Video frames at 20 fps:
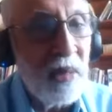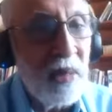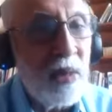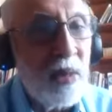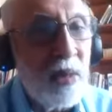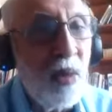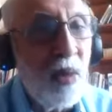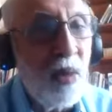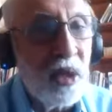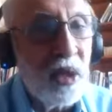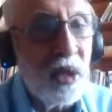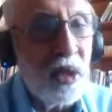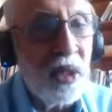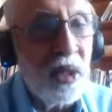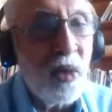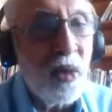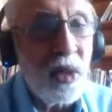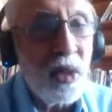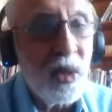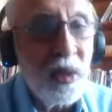more than what
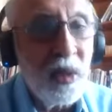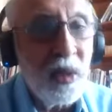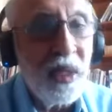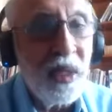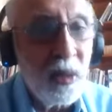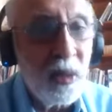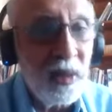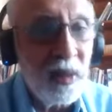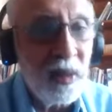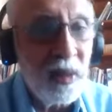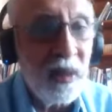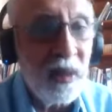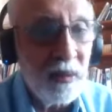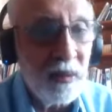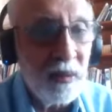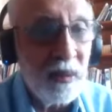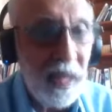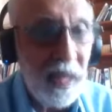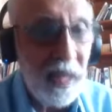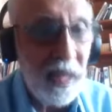we think we
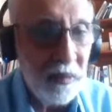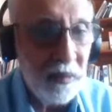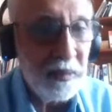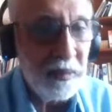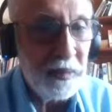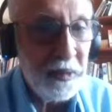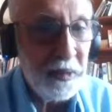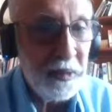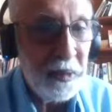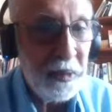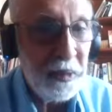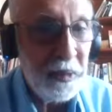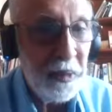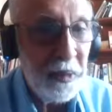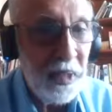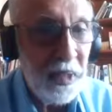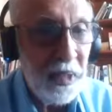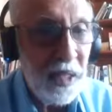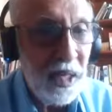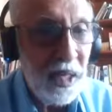have.
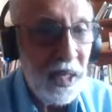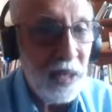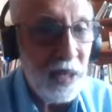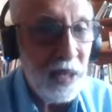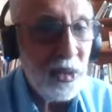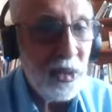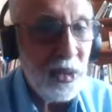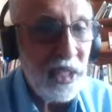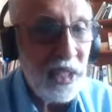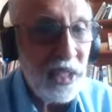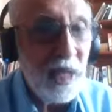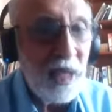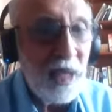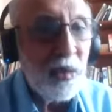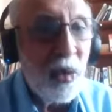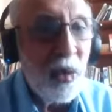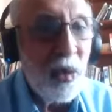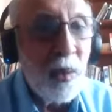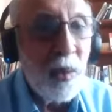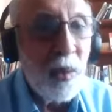And you just have to
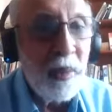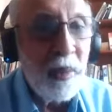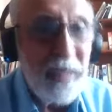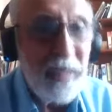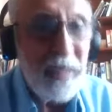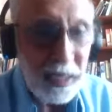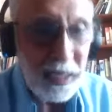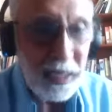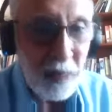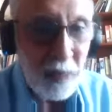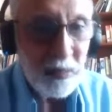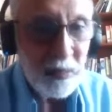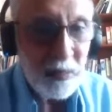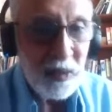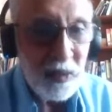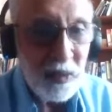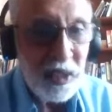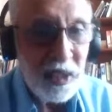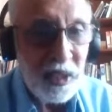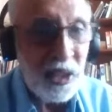open that up, whether
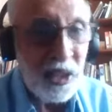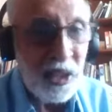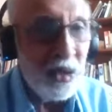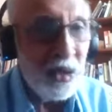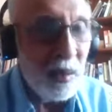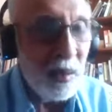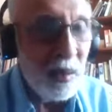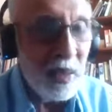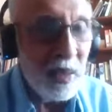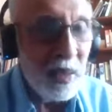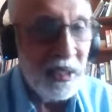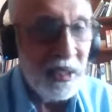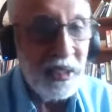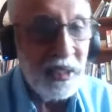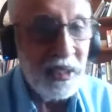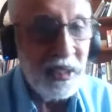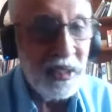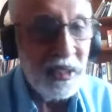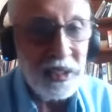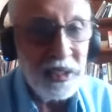it's your brothers and
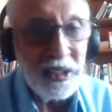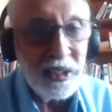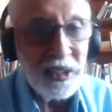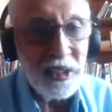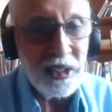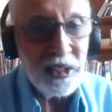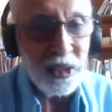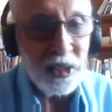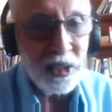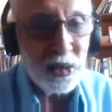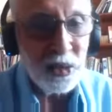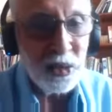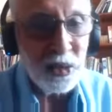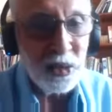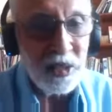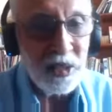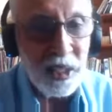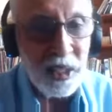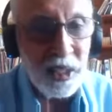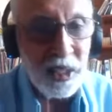sisters whose
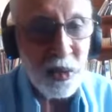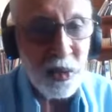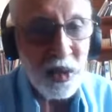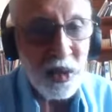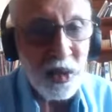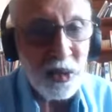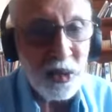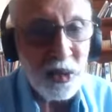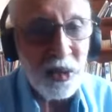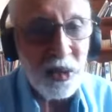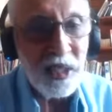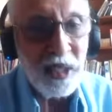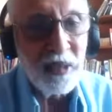network you can